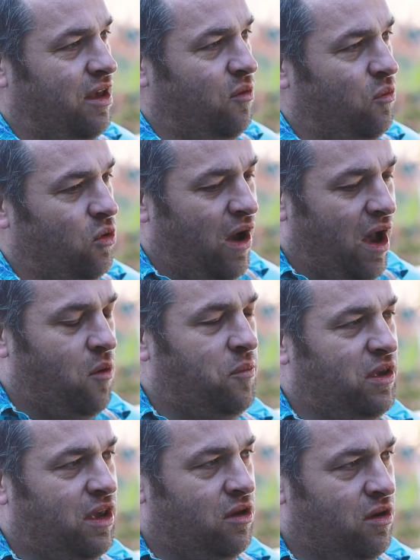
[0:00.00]
that will
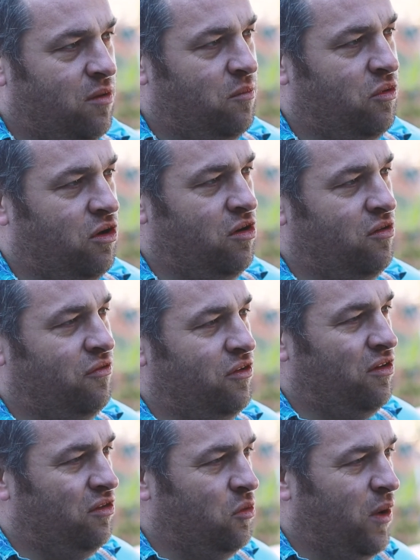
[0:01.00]
help you improve
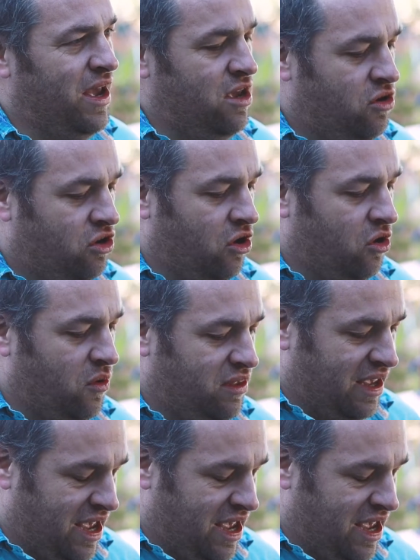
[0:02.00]
the way you cook with